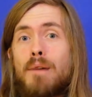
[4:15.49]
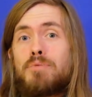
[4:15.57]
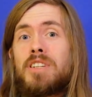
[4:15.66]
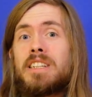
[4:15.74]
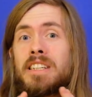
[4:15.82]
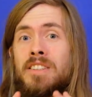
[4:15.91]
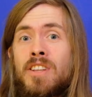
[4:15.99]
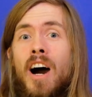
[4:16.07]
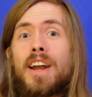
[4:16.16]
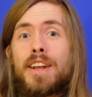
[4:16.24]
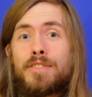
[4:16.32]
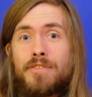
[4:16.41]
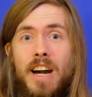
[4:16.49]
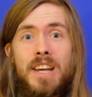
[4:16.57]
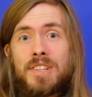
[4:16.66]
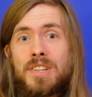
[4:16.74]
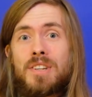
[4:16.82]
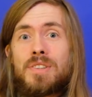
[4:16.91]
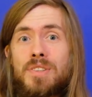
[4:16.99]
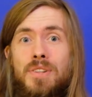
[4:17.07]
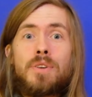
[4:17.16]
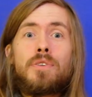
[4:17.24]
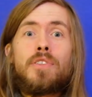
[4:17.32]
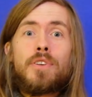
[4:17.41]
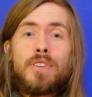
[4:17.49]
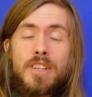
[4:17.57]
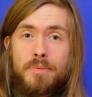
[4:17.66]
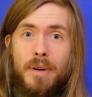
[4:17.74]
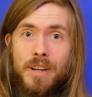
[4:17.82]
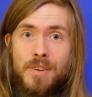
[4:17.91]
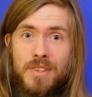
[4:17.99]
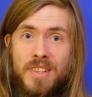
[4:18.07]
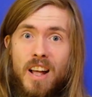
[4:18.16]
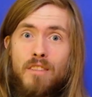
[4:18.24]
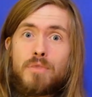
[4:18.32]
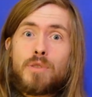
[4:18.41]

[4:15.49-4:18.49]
absolutely not advise you to do this by yourself,